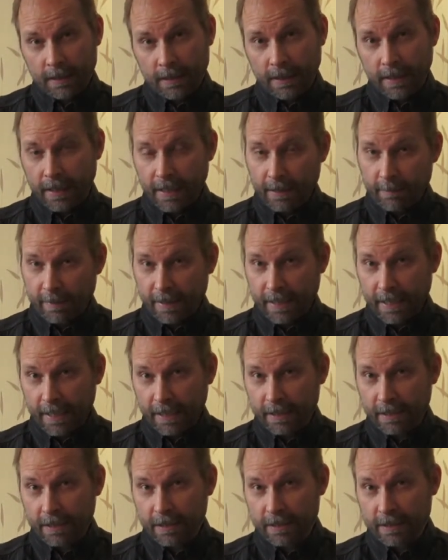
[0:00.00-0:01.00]

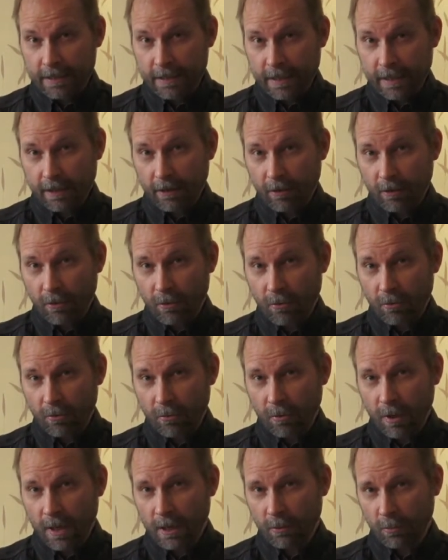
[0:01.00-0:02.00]
NMEA
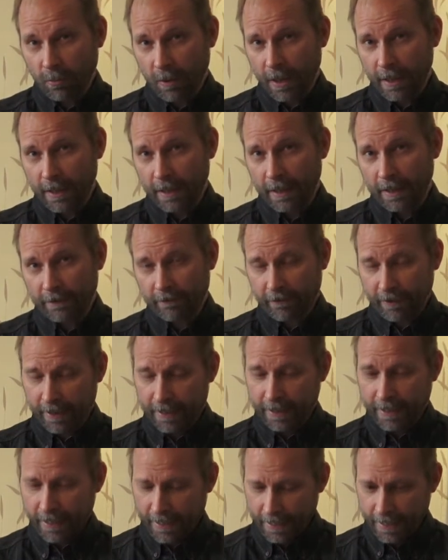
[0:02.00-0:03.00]

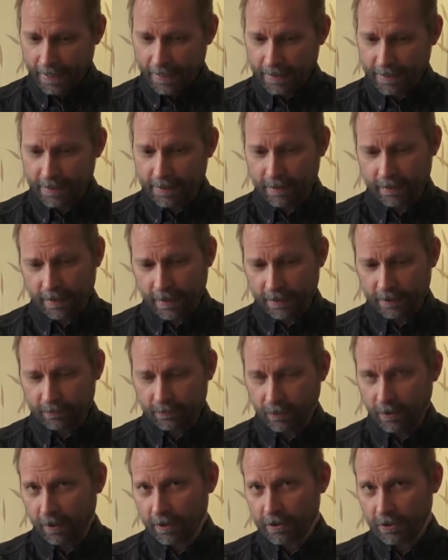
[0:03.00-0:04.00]
0138
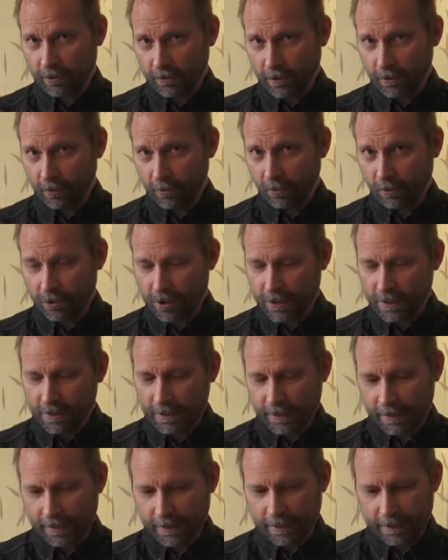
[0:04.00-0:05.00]
network, so the old
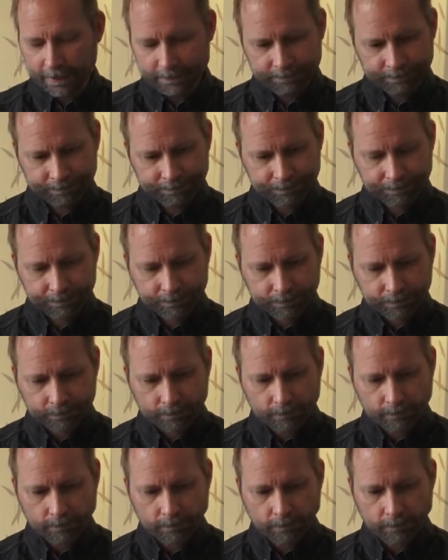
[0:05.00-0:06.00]
standard.
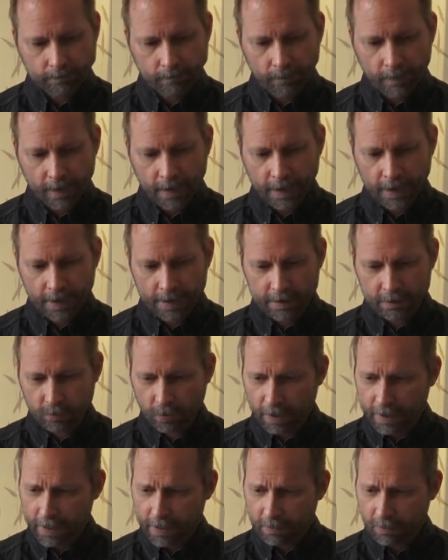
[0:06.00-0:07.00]
And
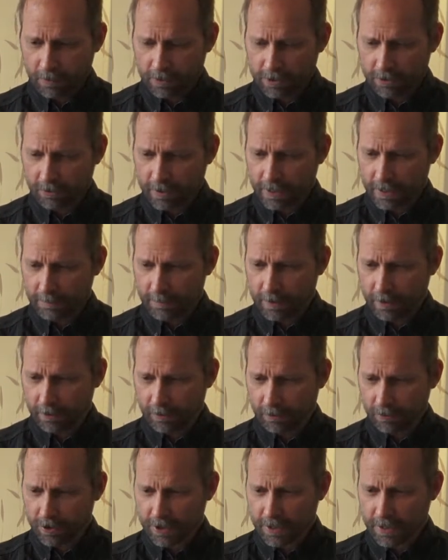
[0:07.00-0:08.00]
why I want to keep the
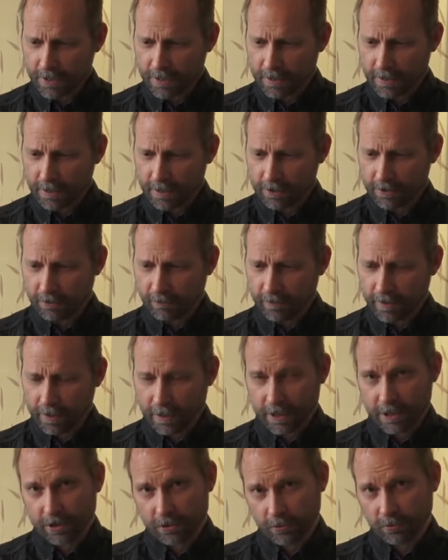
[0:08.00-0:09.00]
old standard, so there
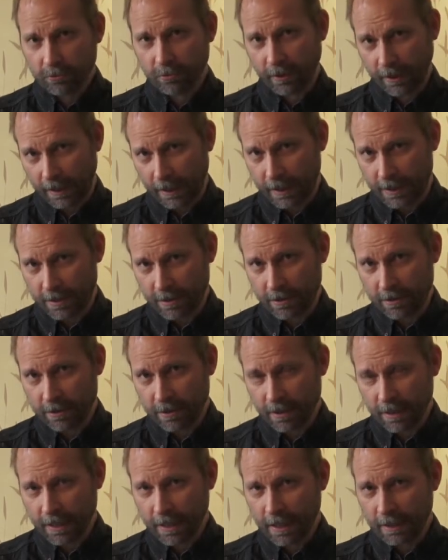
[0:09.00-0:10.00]
is two reasons.
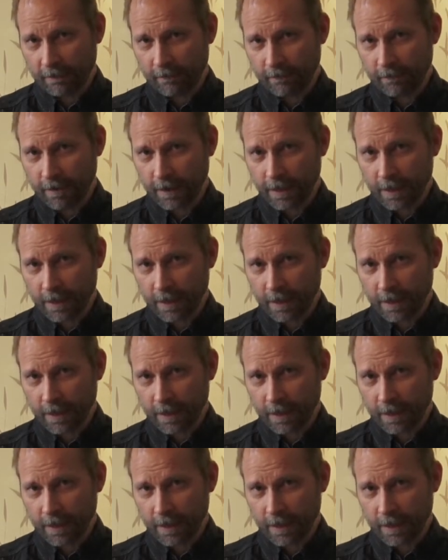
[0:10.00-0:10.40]
I have